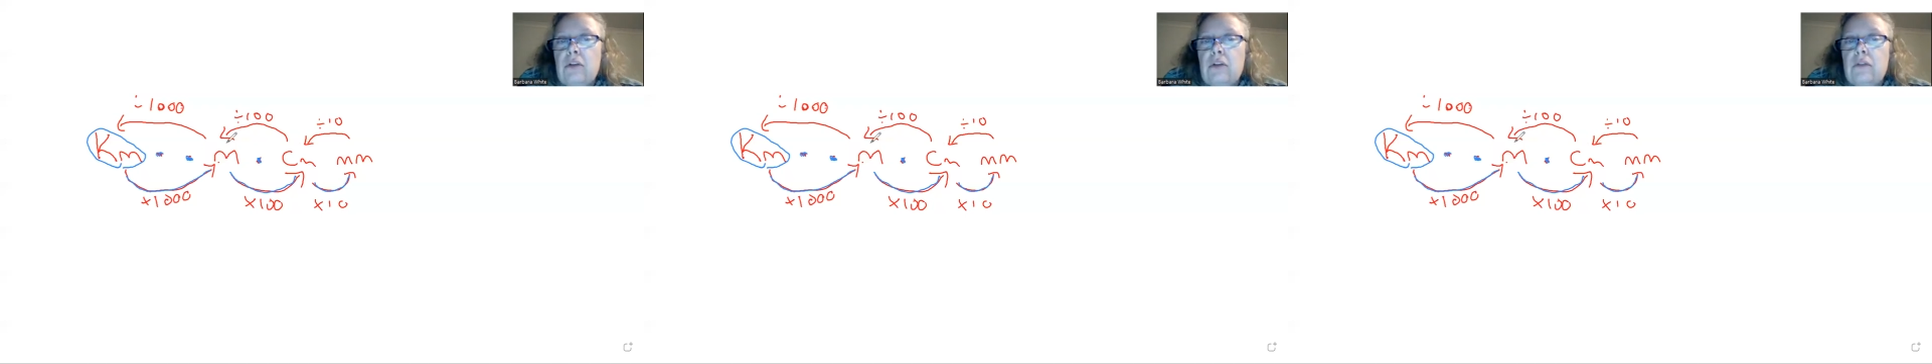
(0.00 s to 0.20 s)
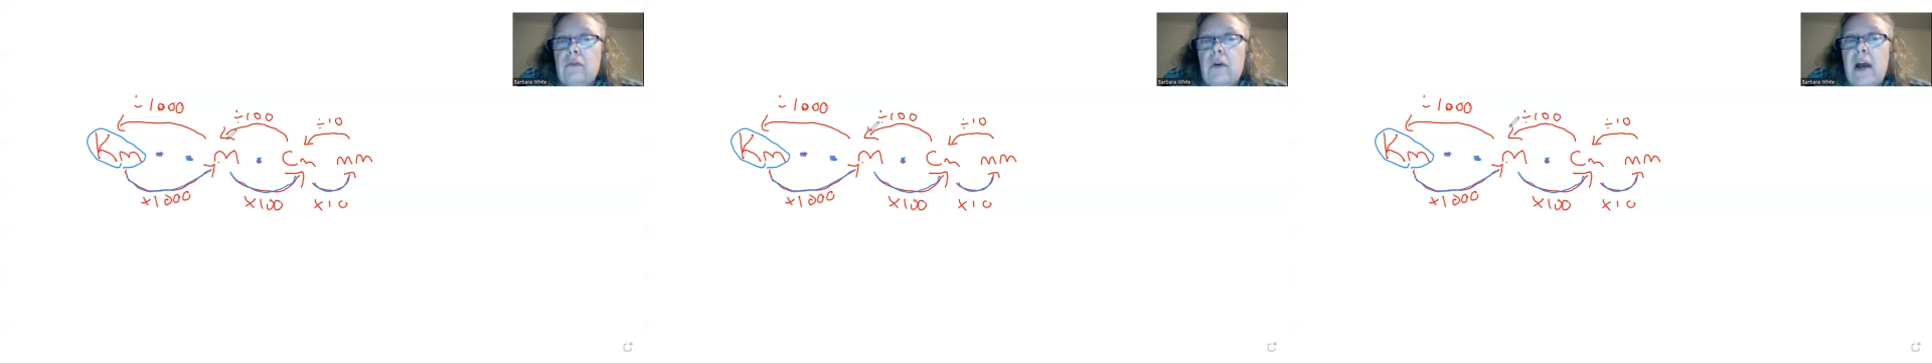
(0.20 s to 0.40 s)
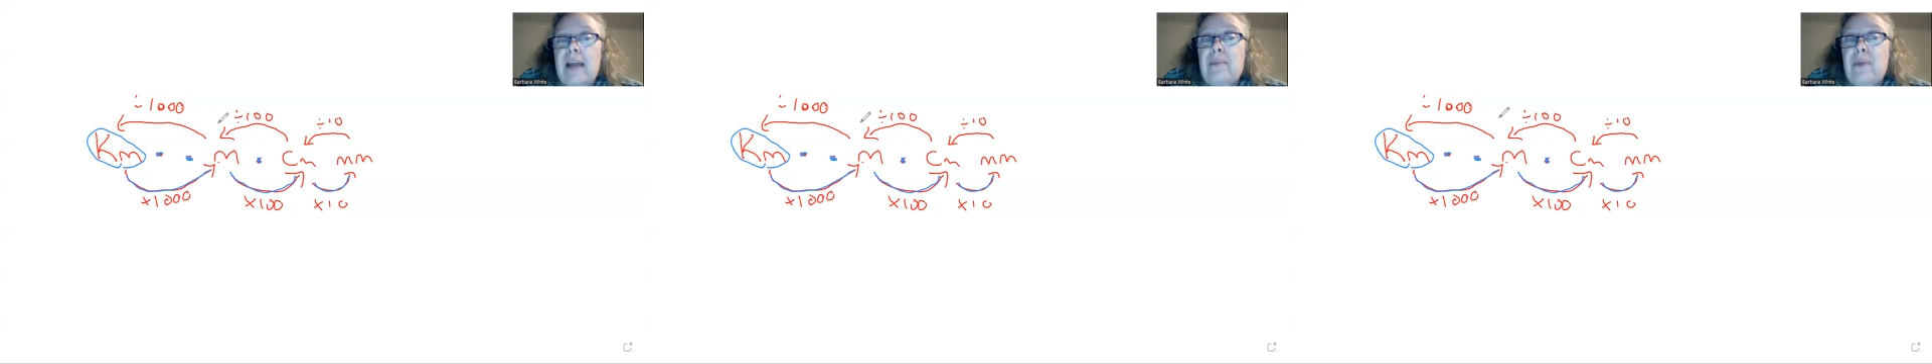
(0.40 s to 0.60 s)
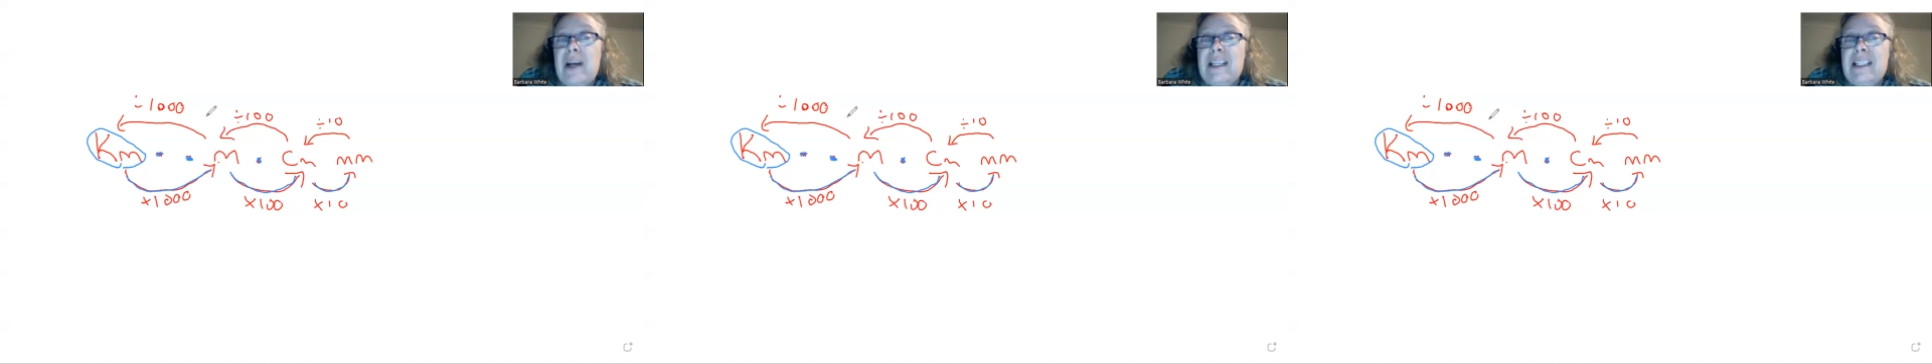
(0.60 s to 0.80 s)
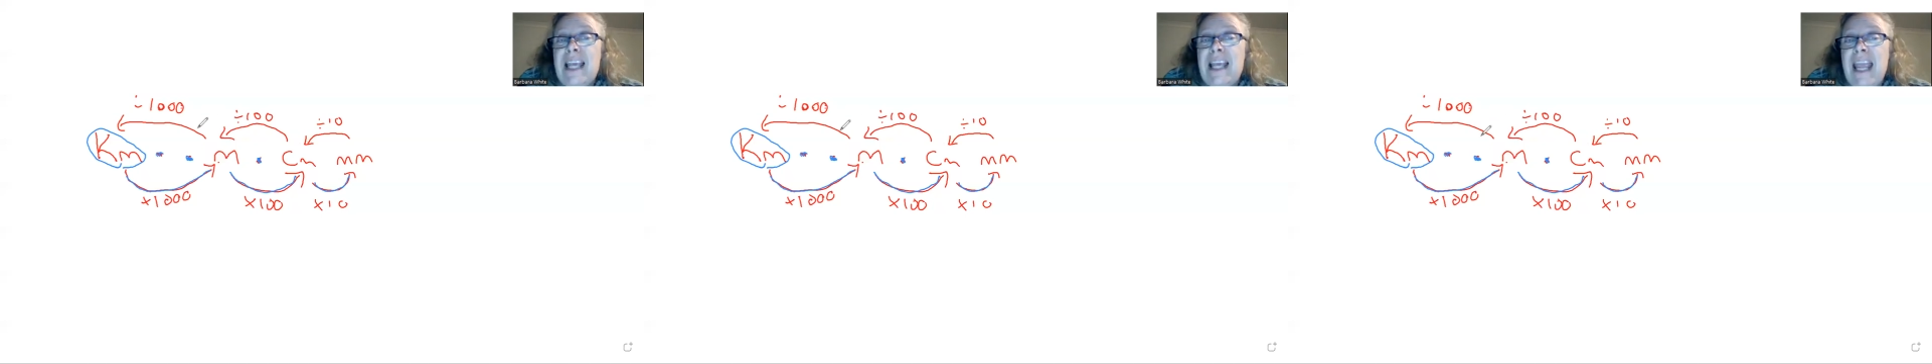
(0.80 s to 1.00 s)
or divide
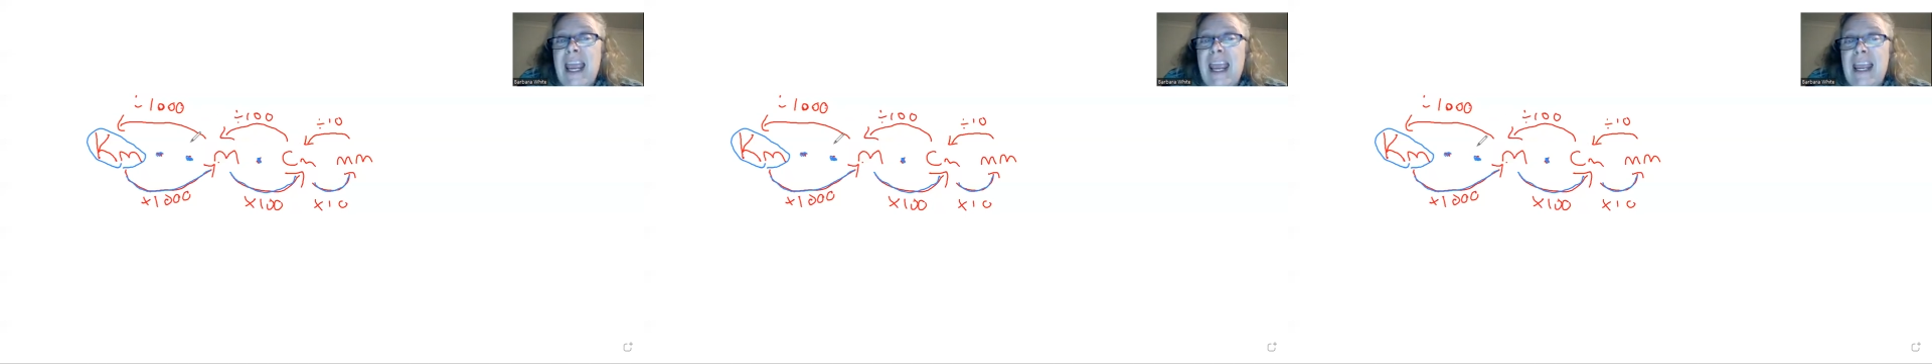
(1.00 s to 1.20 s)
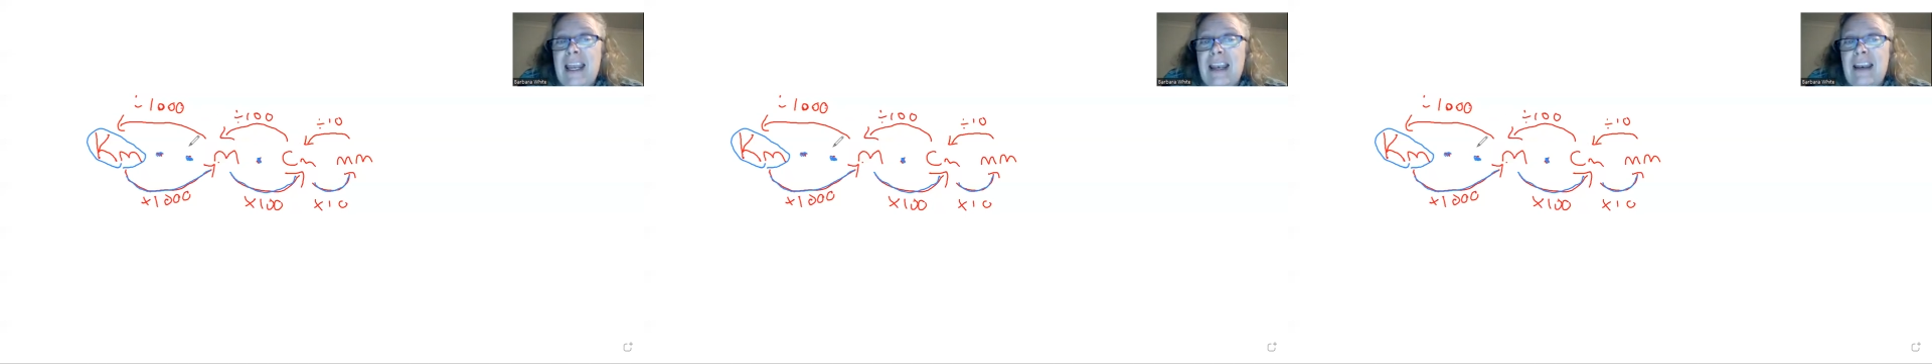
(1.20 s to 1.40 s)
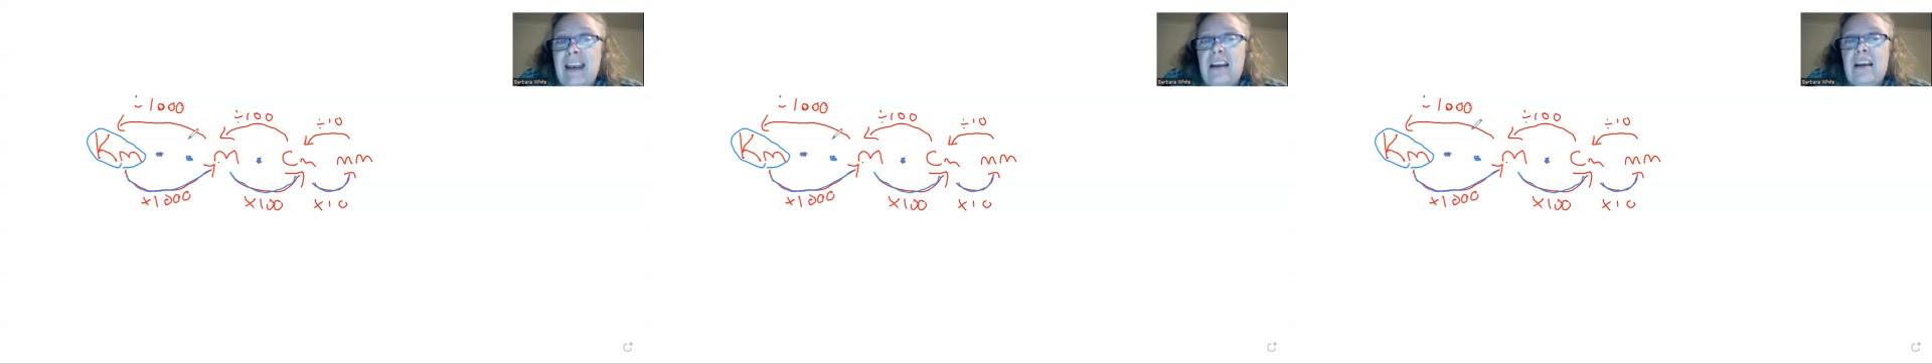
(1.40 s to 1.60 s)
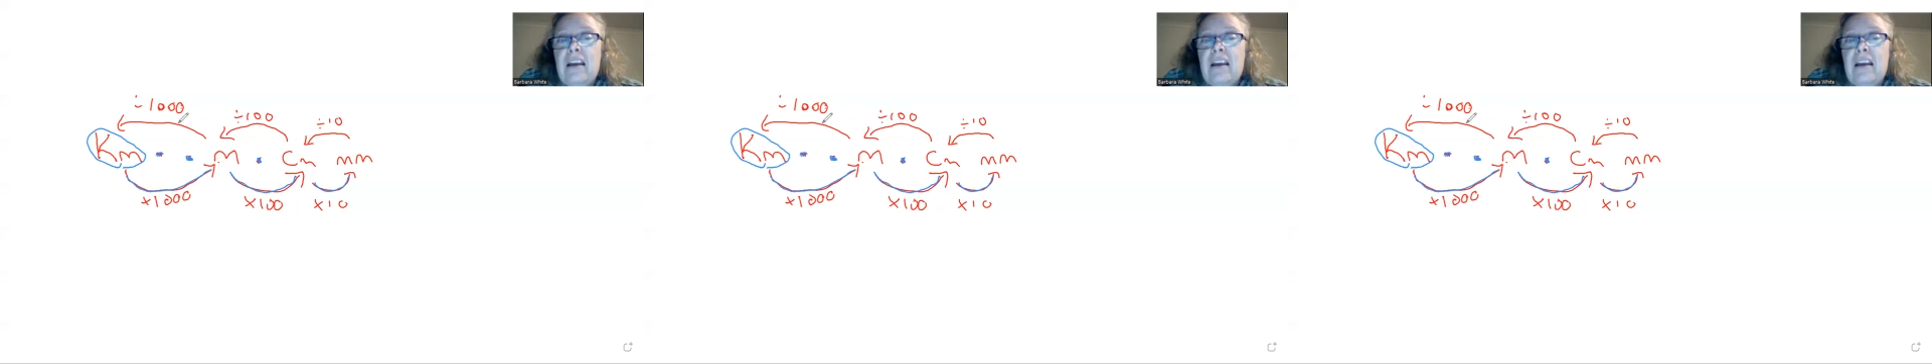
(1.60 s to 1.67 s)
by 10.